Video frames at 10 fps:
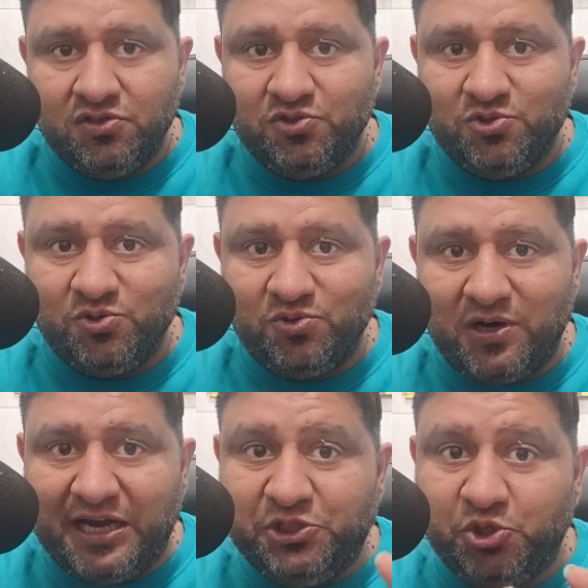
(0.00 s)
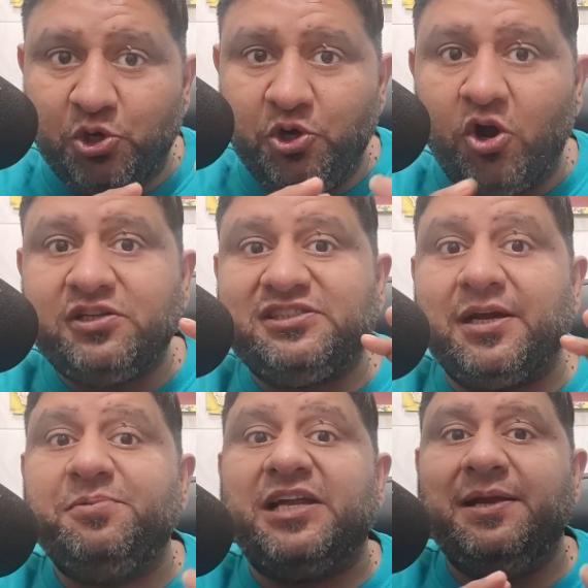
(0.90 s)
So I should not
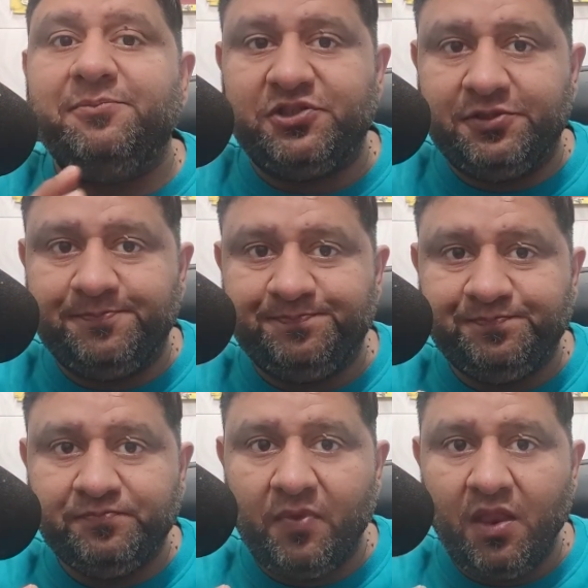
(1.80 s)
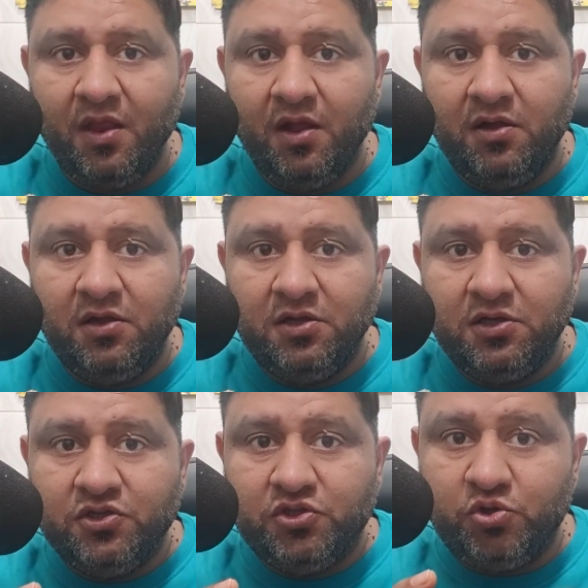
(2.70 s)
sometimes.
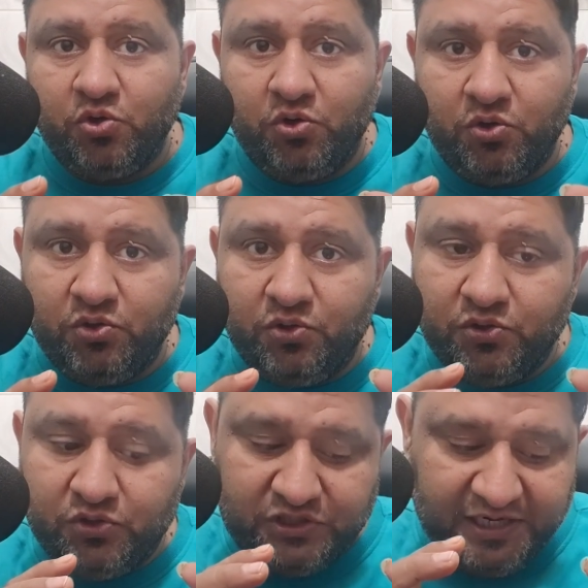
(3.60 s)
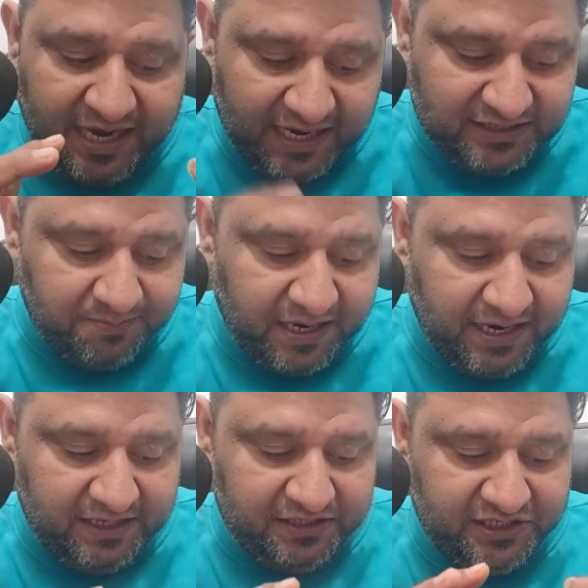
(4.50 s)
So she has a
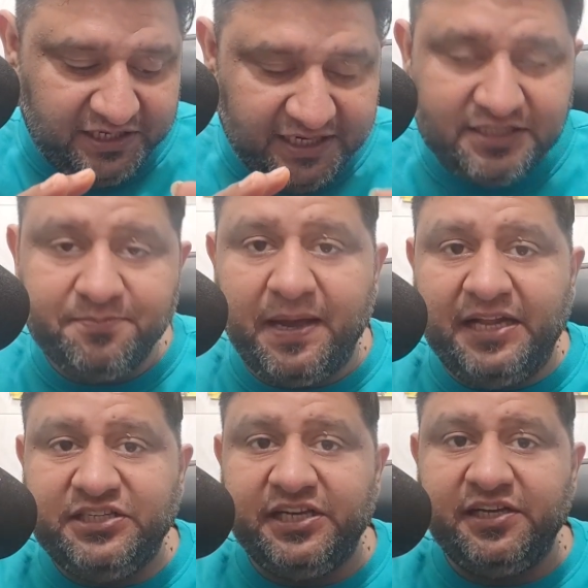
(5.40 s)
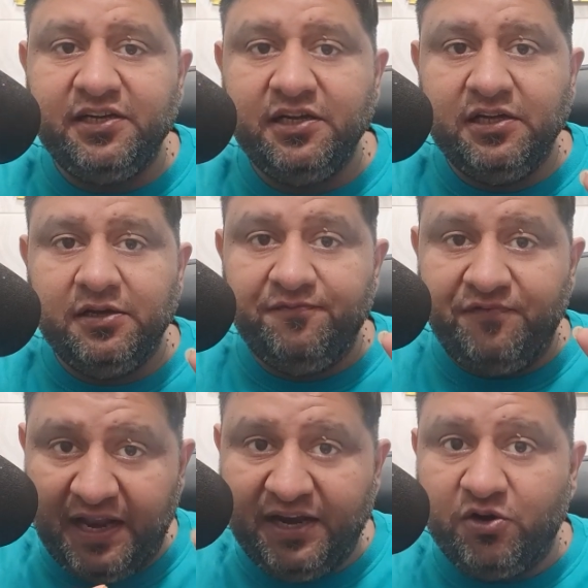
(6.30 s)
mind. She is managing
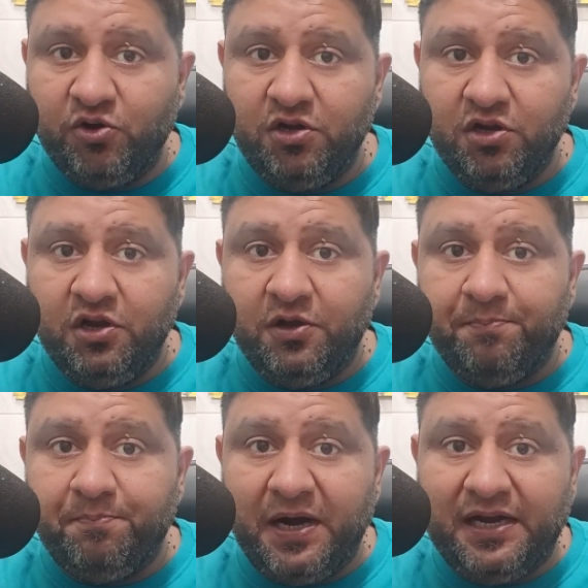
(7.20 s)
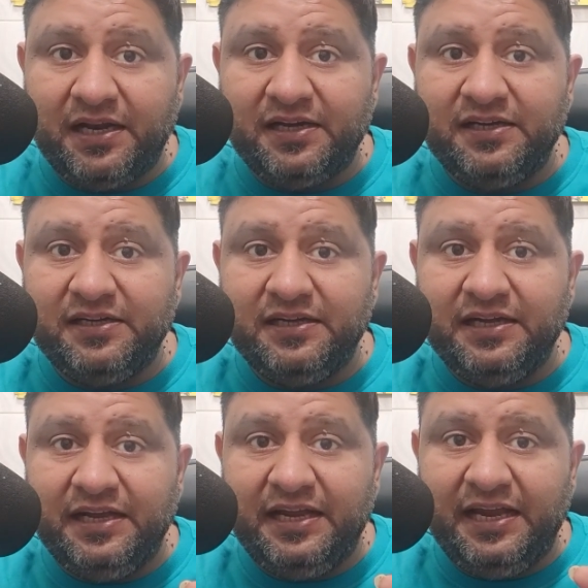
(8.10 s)
very good. But
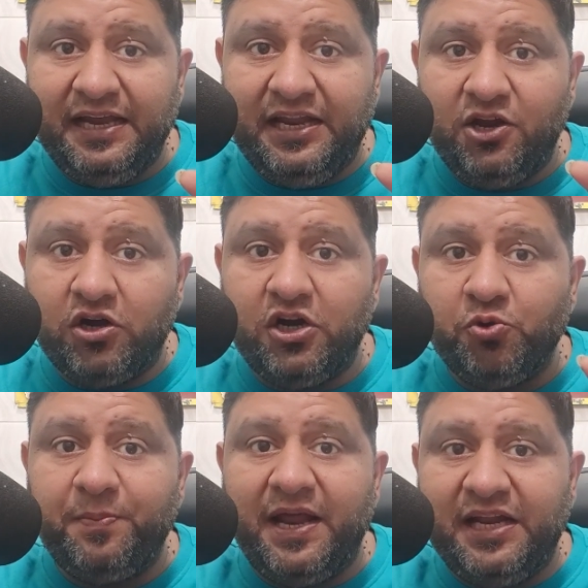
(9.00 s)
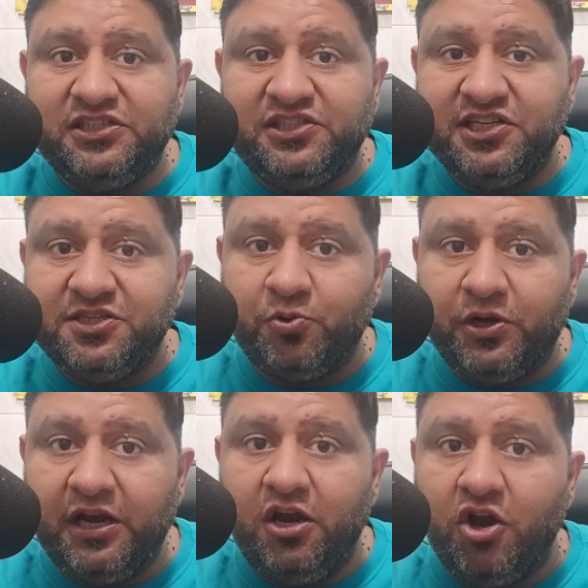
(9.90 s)
in order to manage, she is
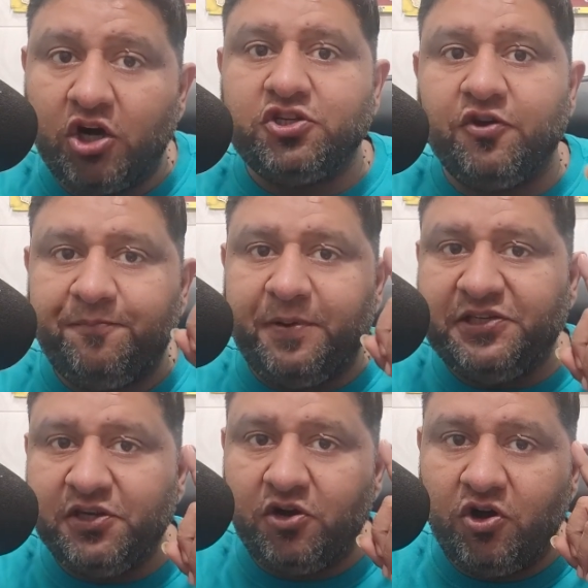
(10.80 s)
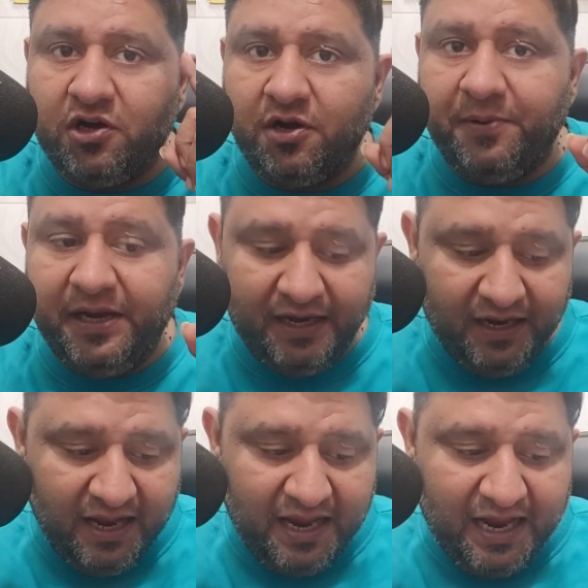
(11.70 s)
putting lots of pressure on her brain.
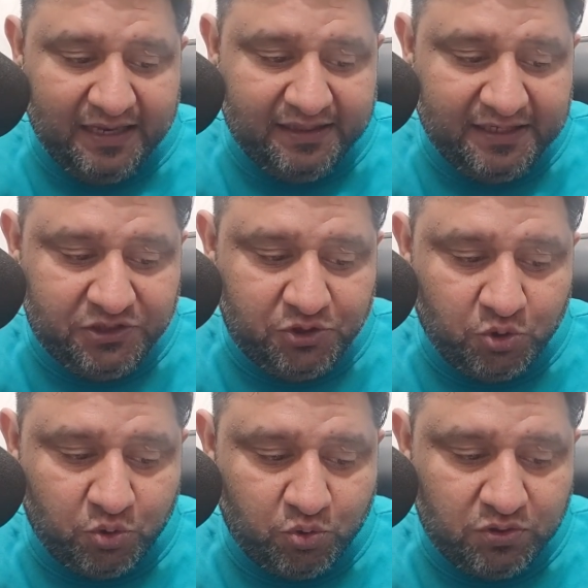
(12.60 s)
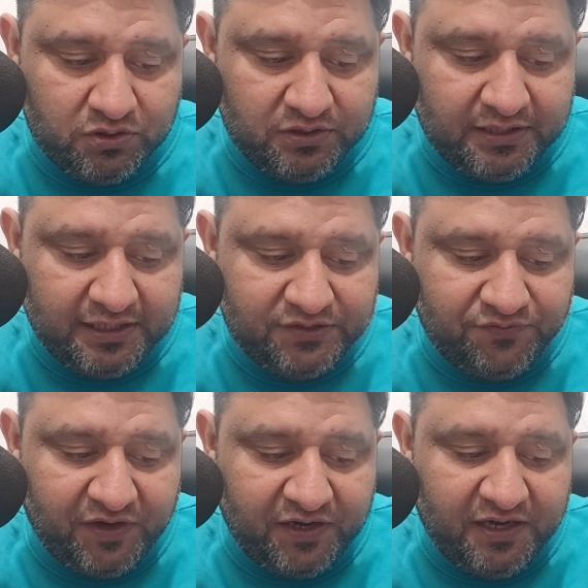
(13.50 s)
And this shows this
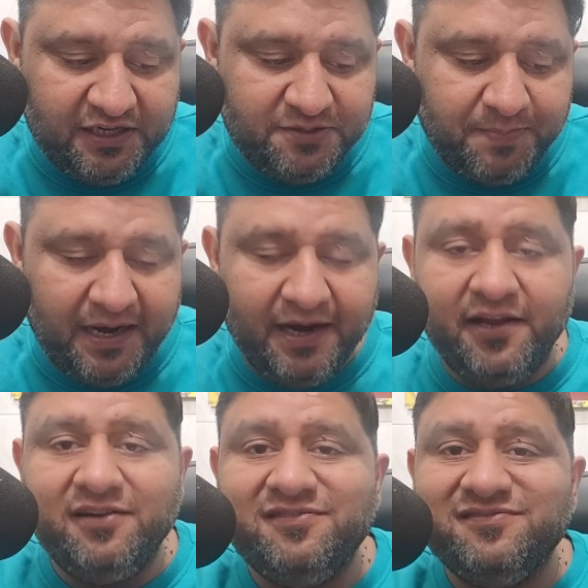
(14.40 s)
finger is bending.